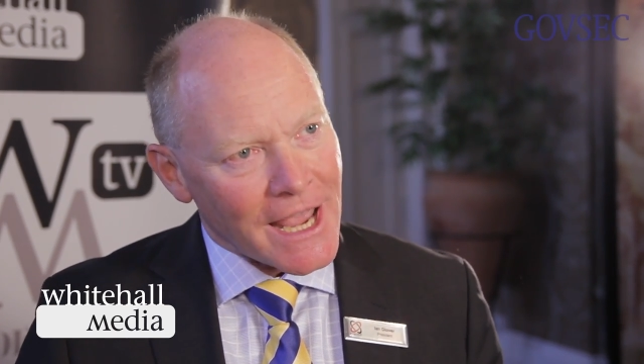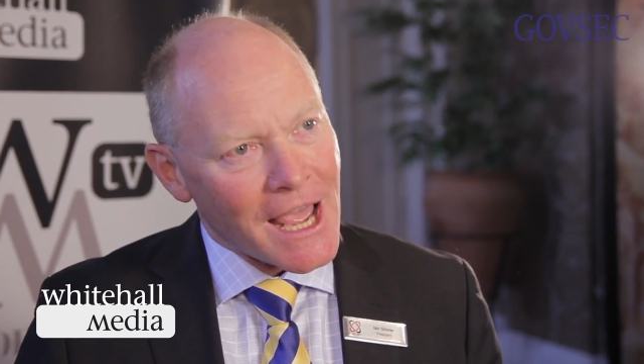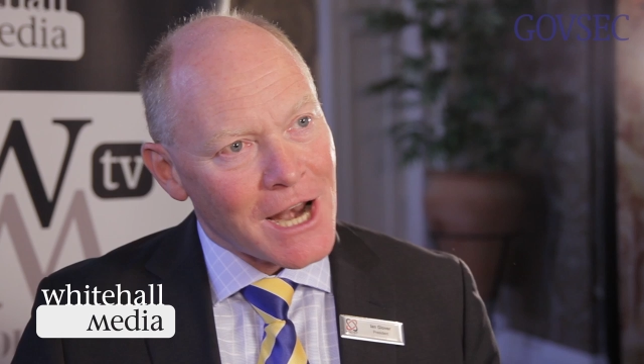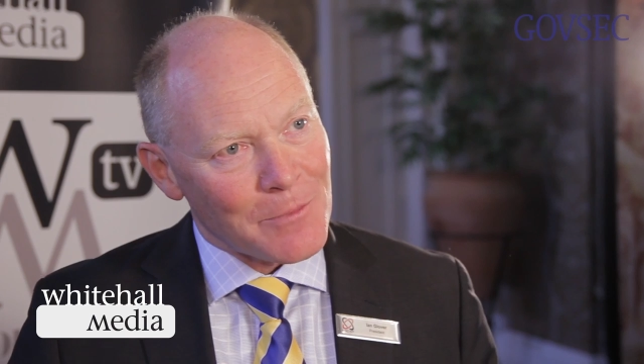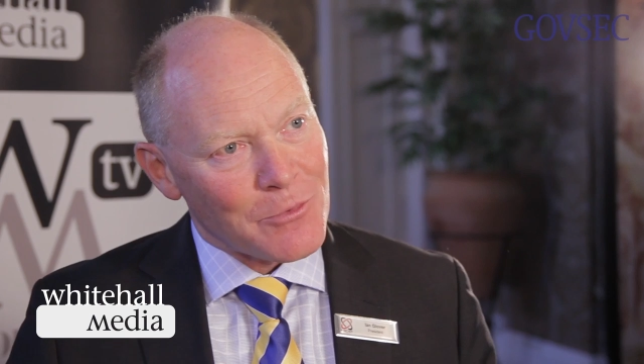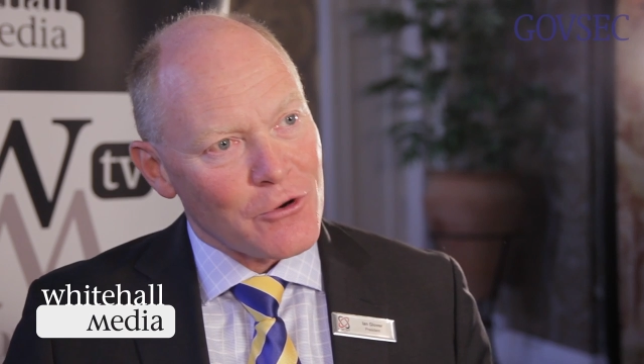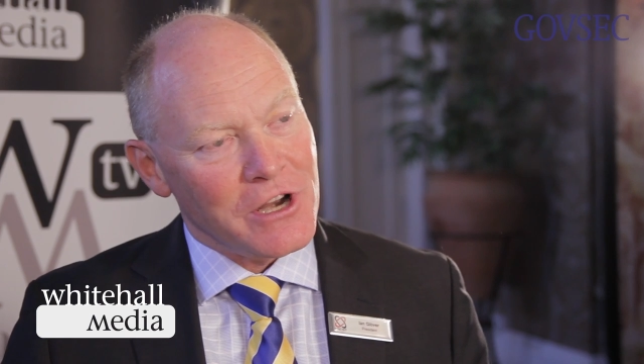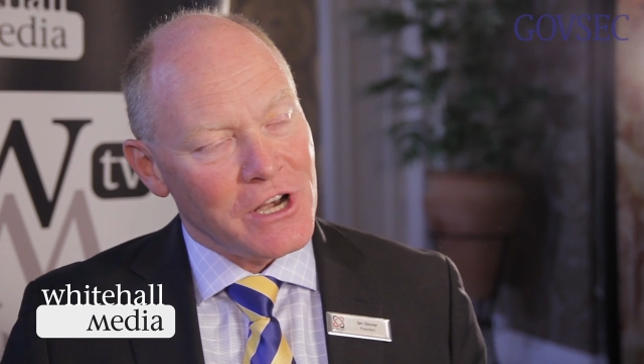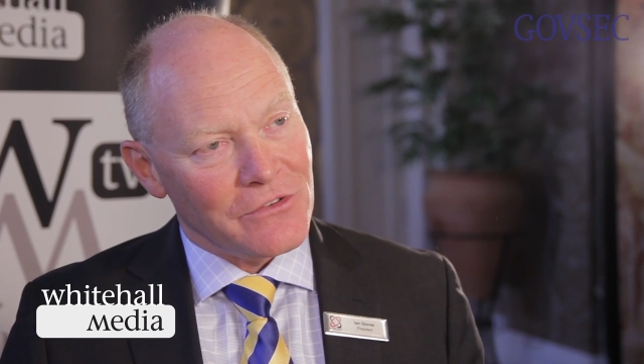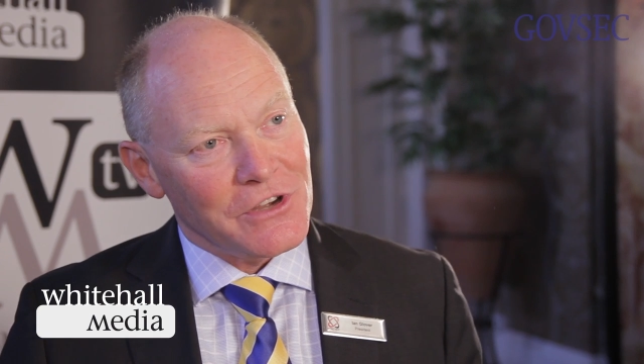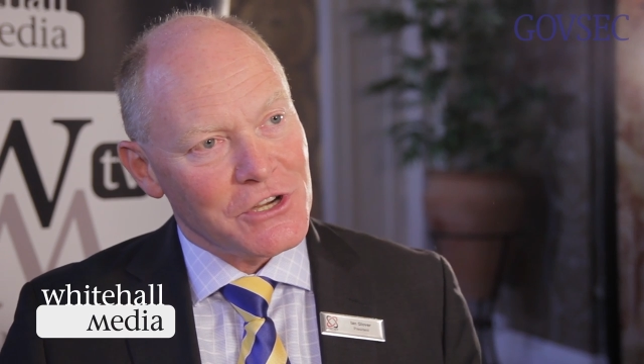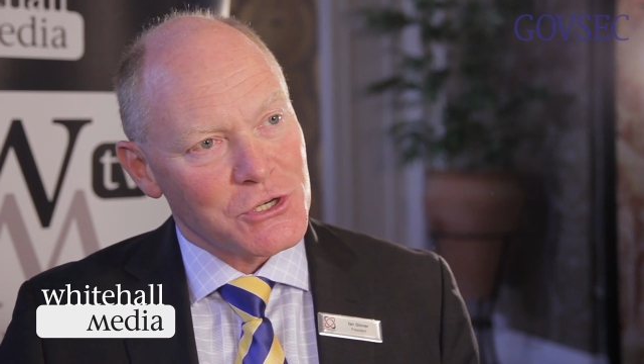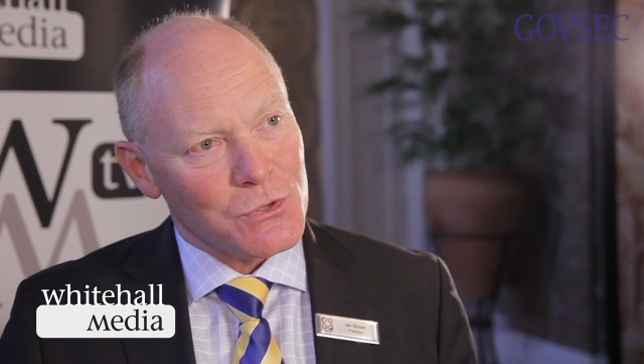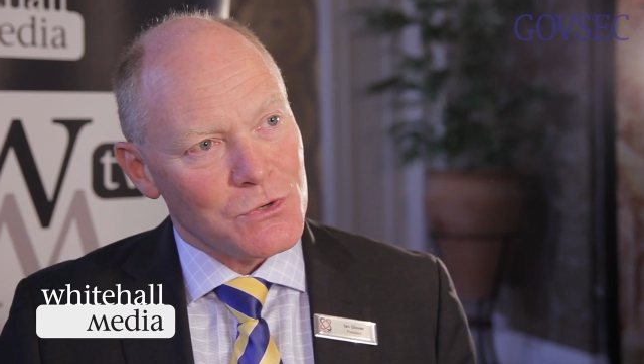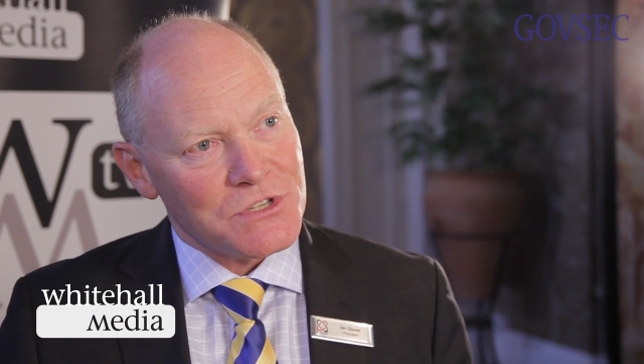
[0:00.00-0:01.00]
calibre
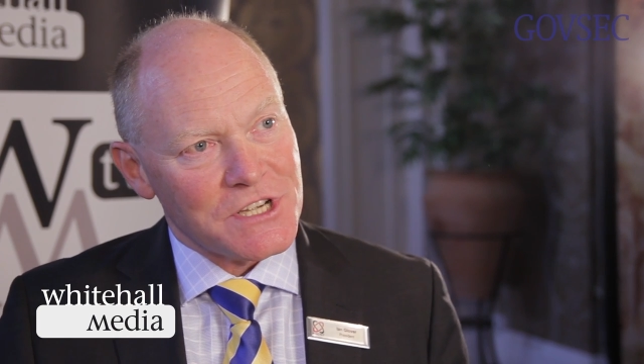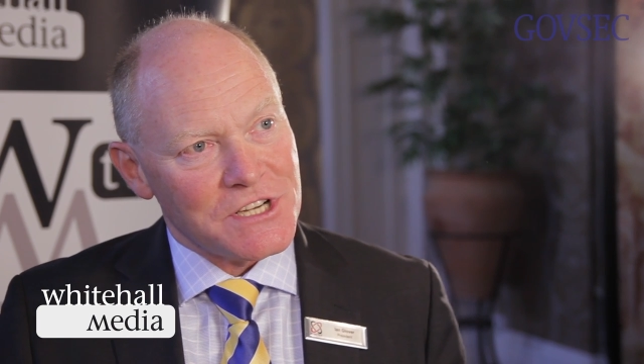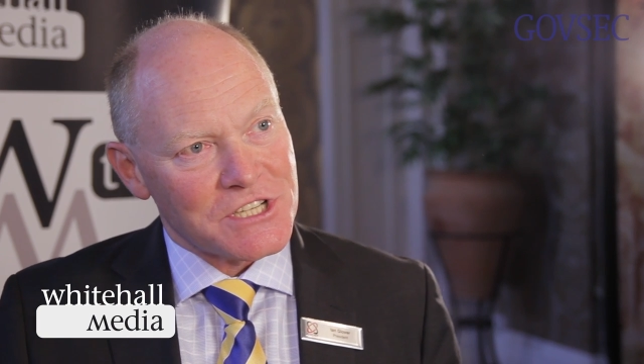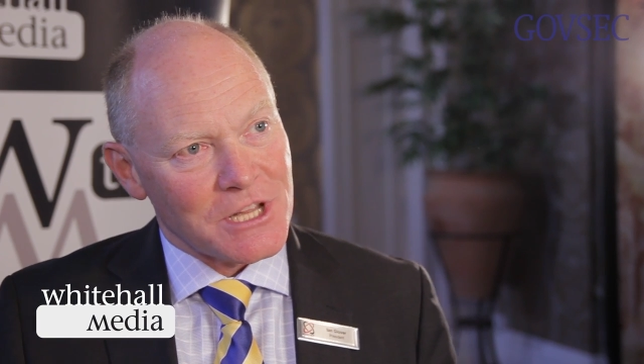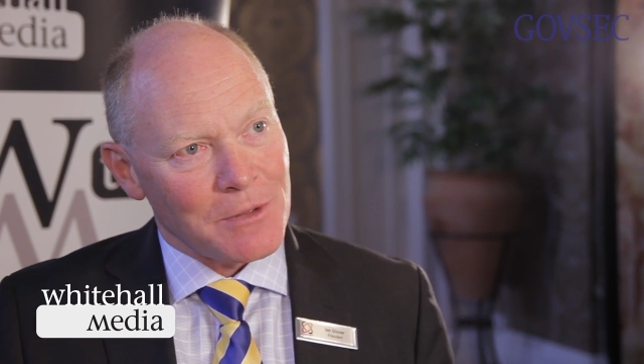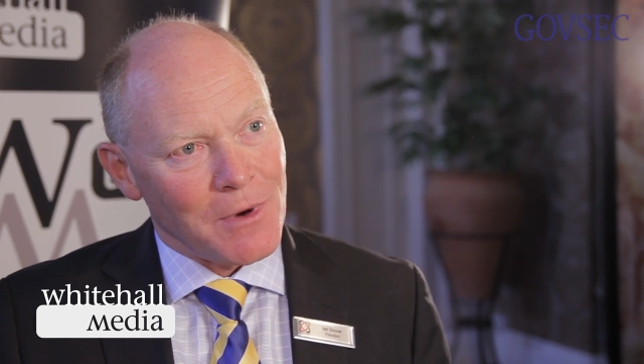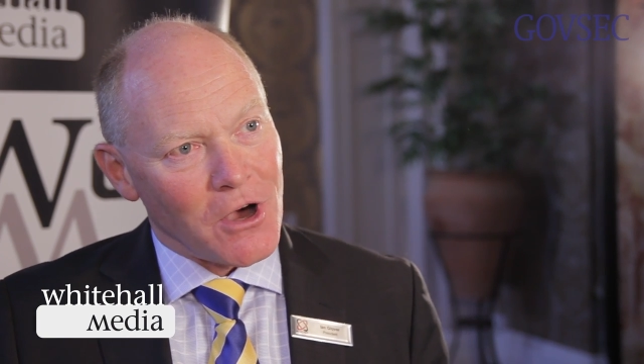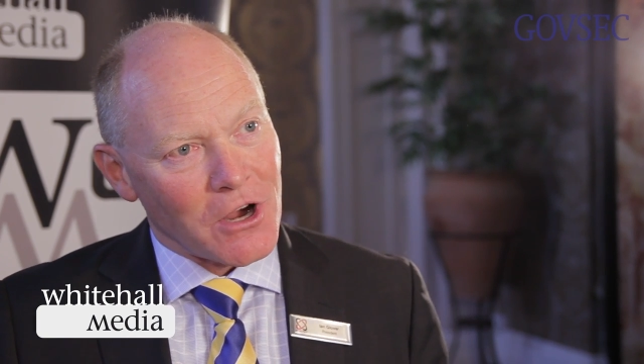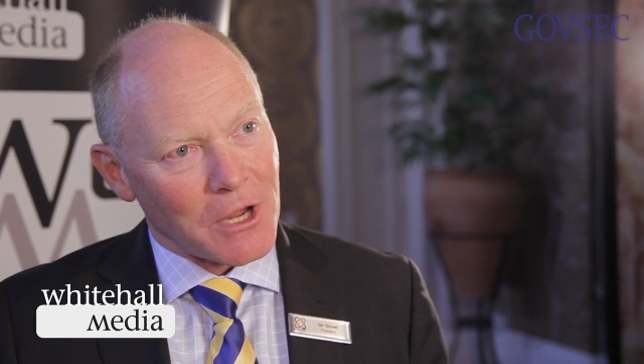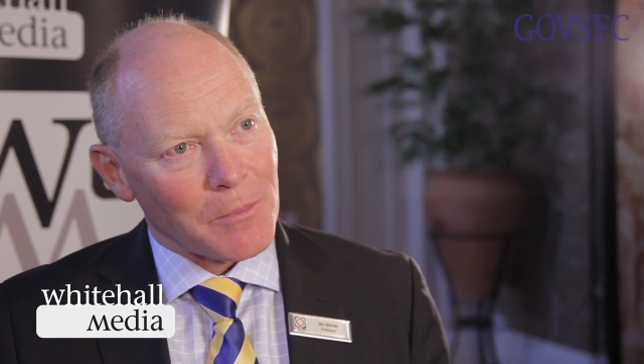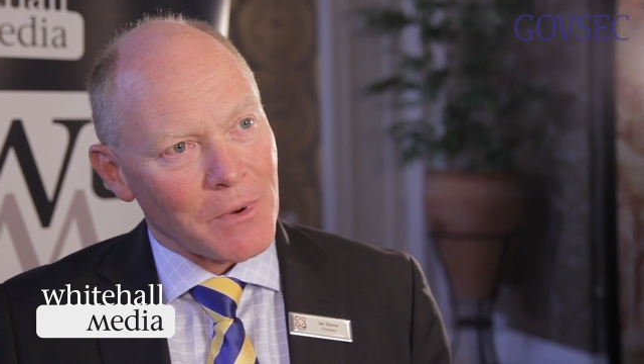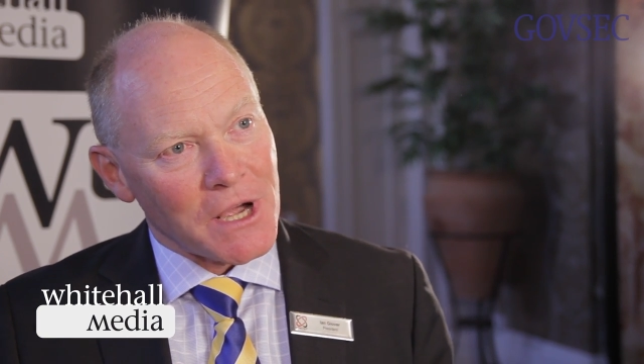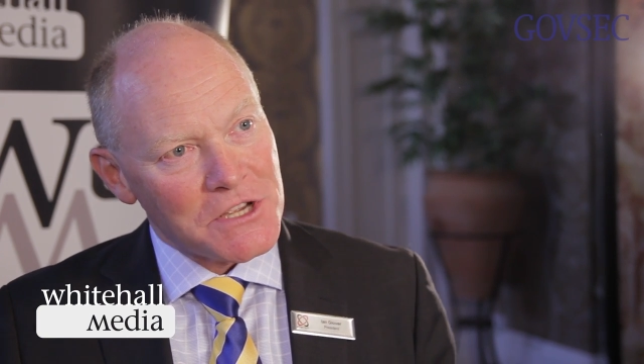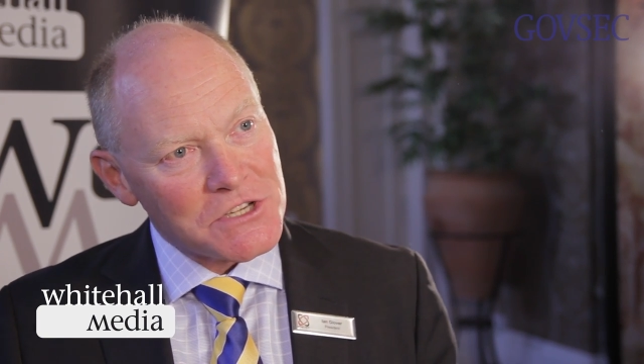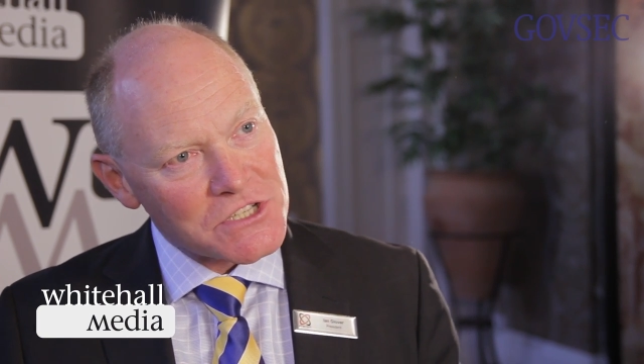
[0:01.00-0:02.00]
individuals into the
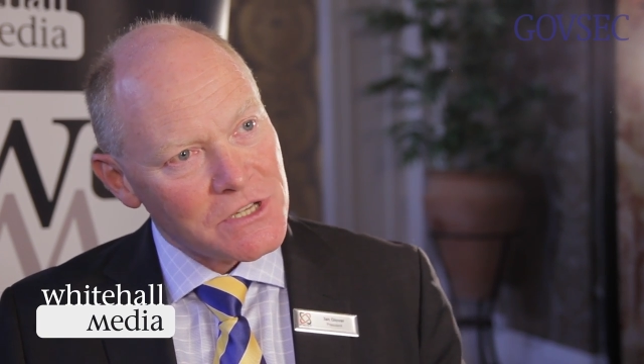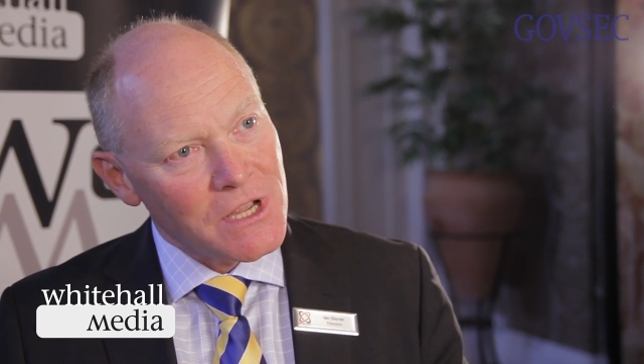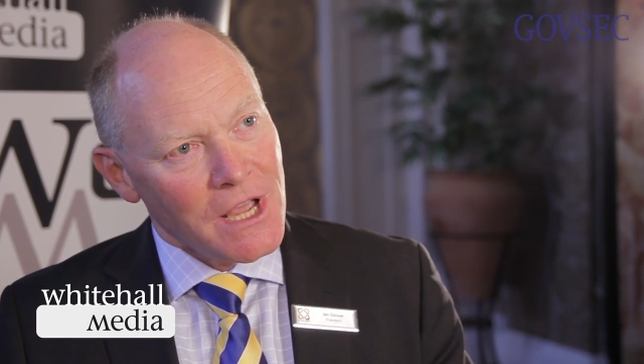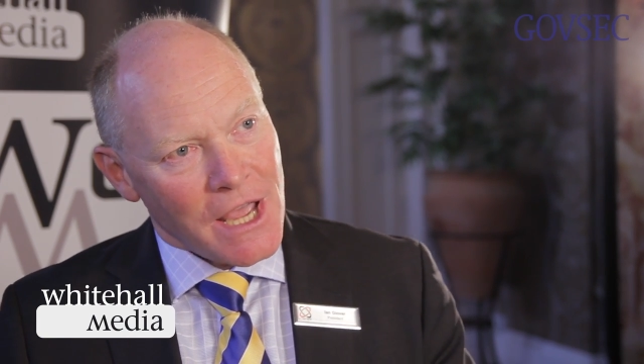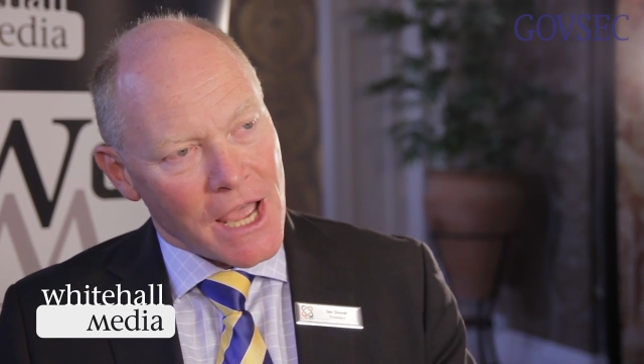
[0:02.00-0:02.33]
marketplace